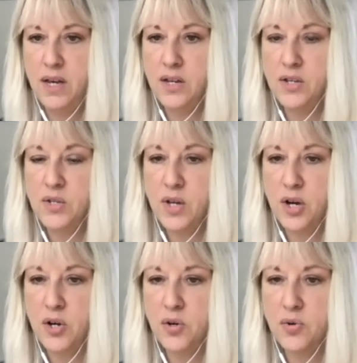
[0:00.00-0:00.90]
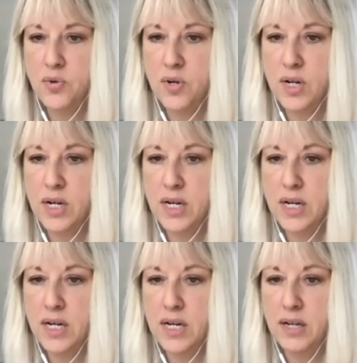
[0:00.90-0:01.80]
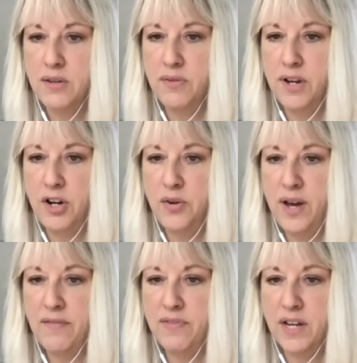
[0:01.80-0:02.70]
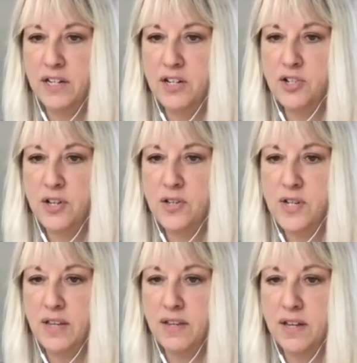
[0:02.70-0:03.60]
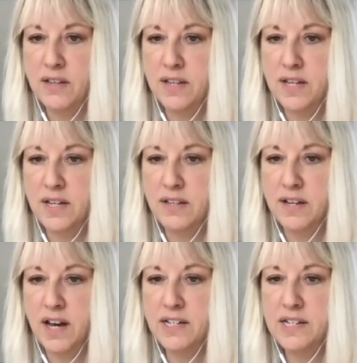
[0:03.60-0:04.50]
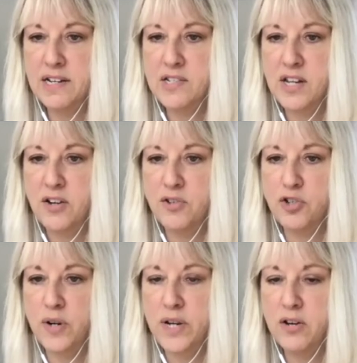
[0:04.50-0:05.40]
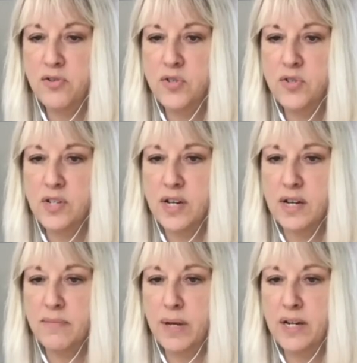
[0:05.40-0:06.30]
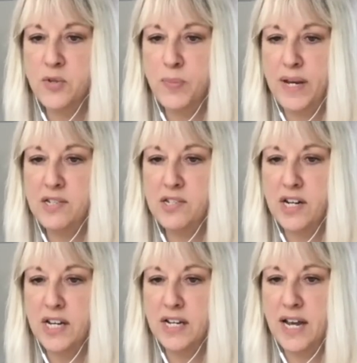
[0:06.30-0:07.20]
So there you have the conditions and the context there, the trios Ben has pasted in,